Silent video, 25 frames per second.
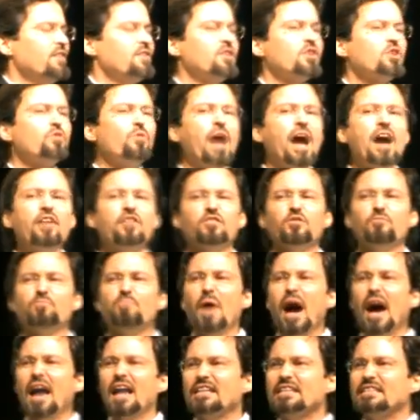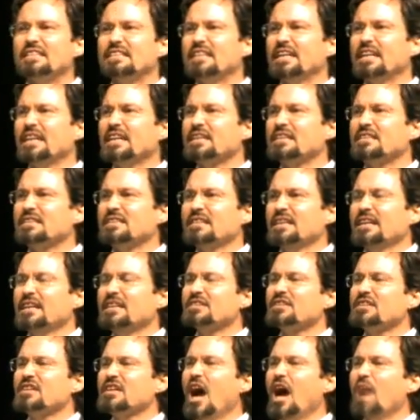The ground of politics
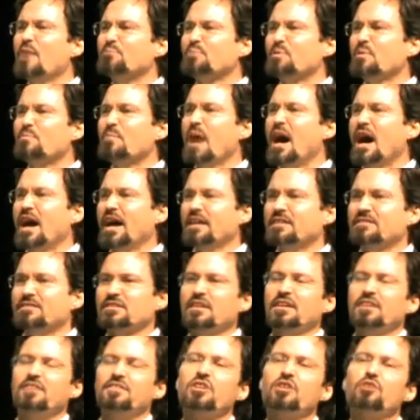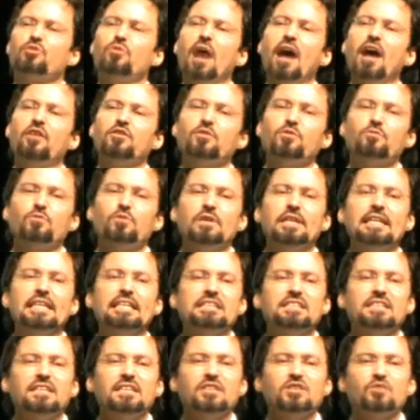is compromise. The ground of
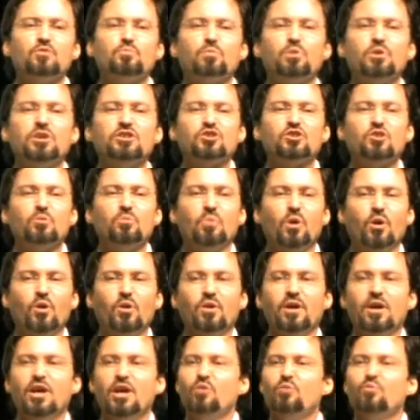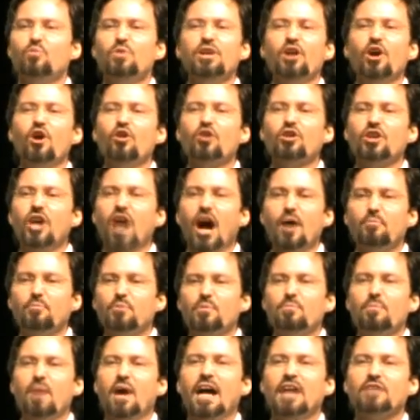religion is principle. We don't
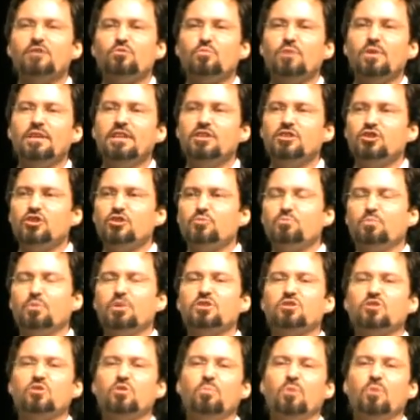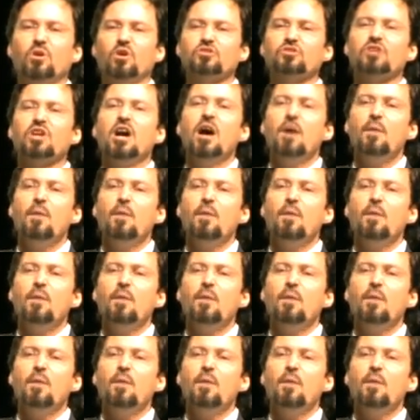compromise religious principles.